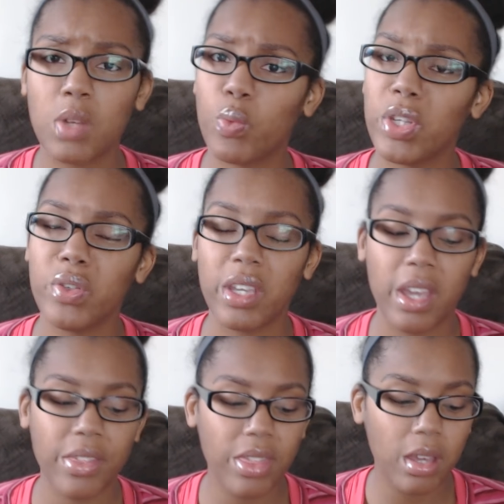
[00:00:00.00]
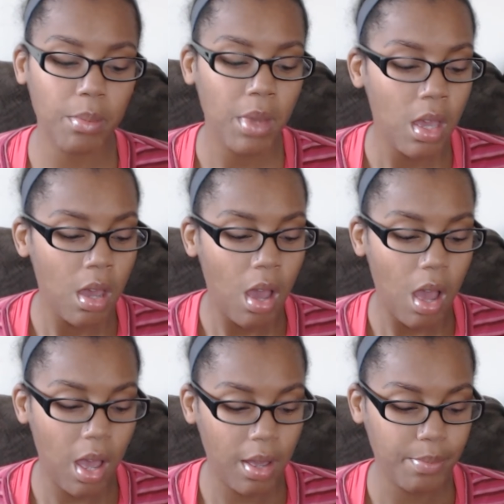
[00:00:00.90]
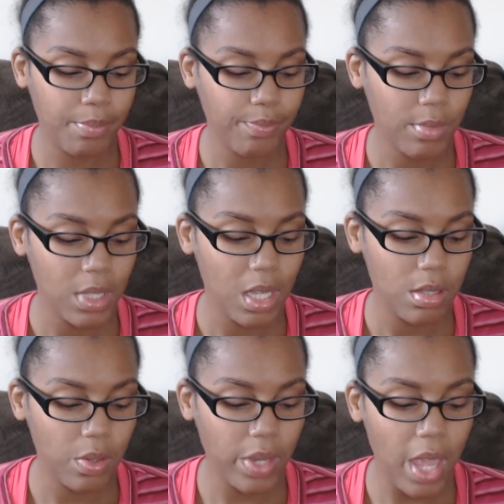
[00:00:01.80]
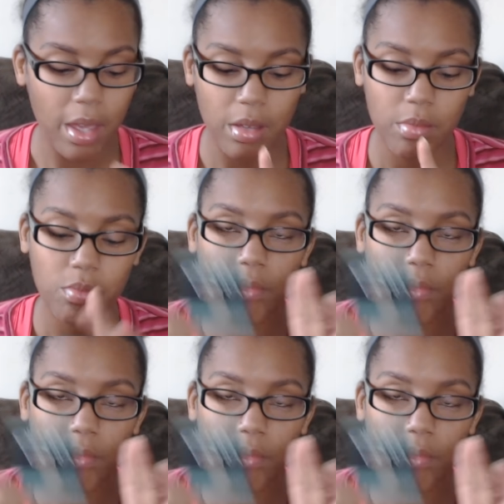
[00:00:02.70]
and where you can get them. Um, so yeah,